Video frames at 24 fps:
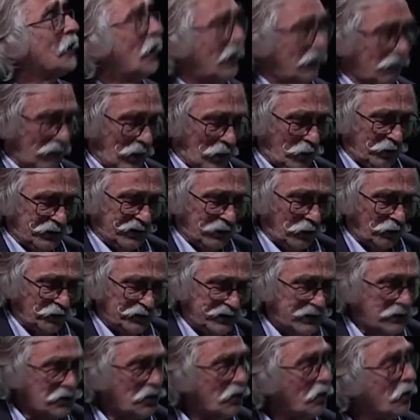we
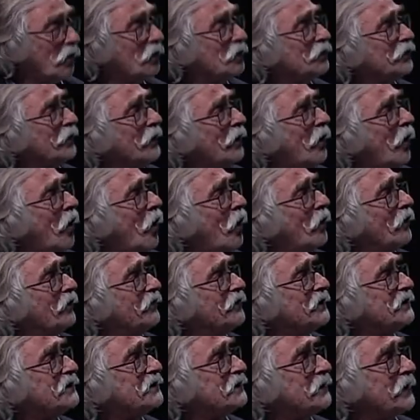record all
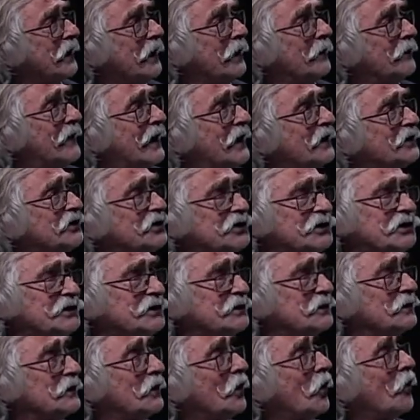these images.
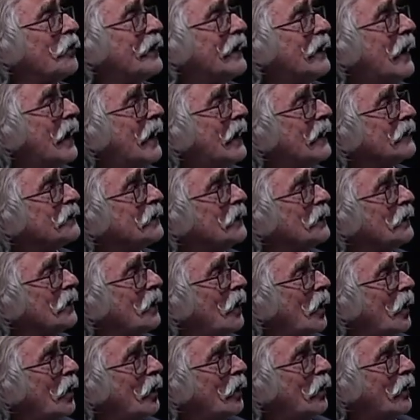We had
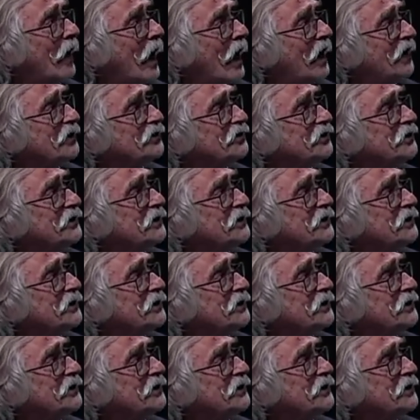a HD